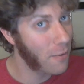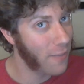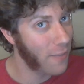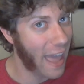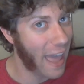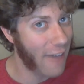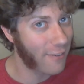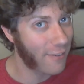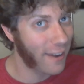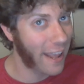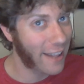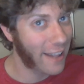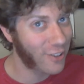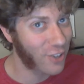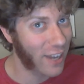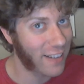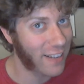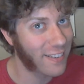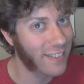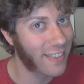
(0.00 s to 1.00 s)
if they haven't had a
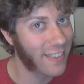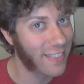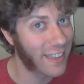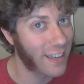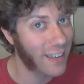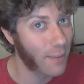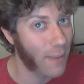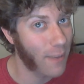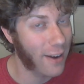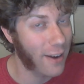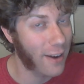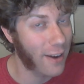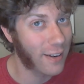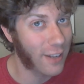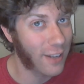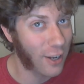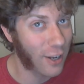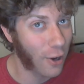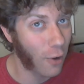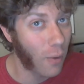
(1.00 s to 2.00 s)
chance to think about it,
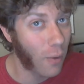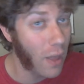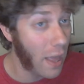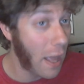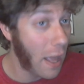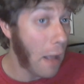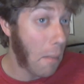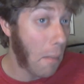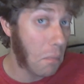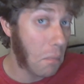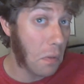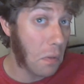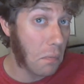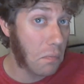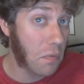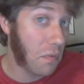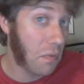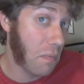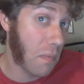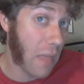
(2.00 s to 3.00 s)
you know?
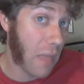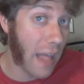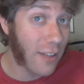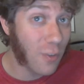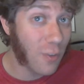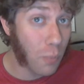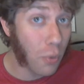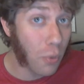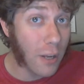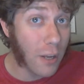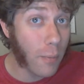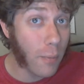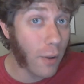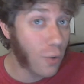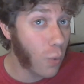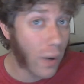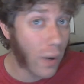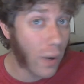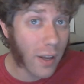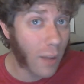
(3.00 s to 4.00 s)
That's pretty
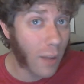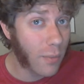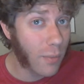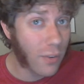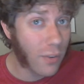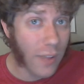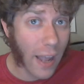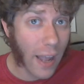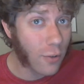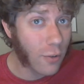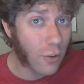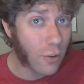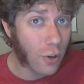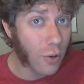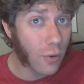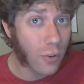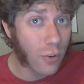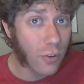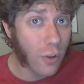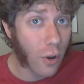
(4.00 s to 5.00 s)
much what it comes down
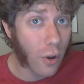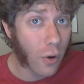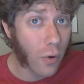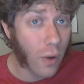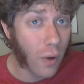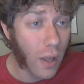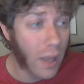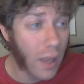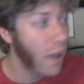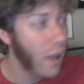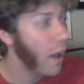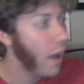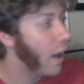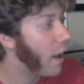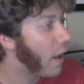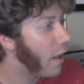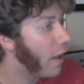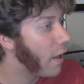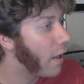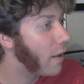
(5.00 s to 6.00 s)
to. So
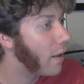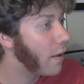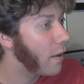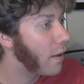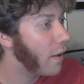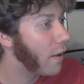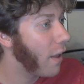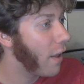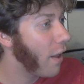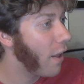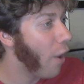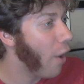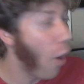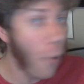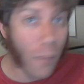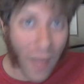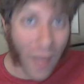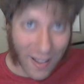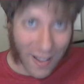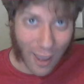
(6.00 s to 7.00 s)
I
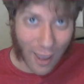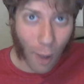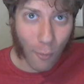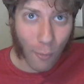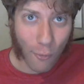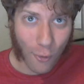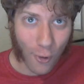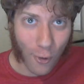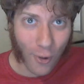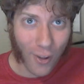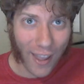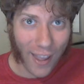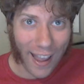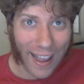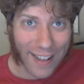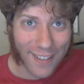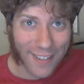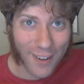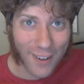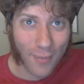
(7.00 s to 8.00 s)
hope that's helpful,
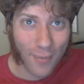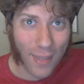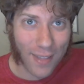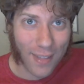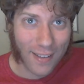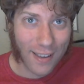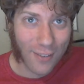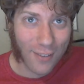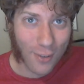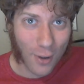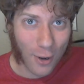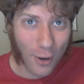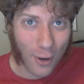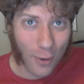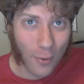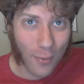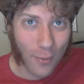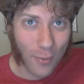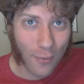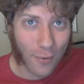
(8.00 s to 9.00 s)
and that gives a
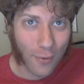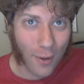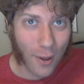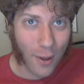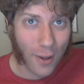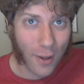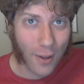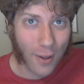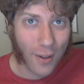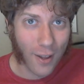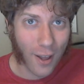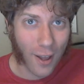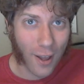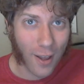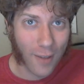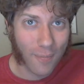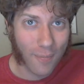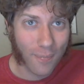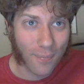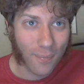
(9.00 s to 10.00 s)
little bit
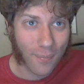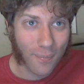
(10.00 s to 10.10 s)
of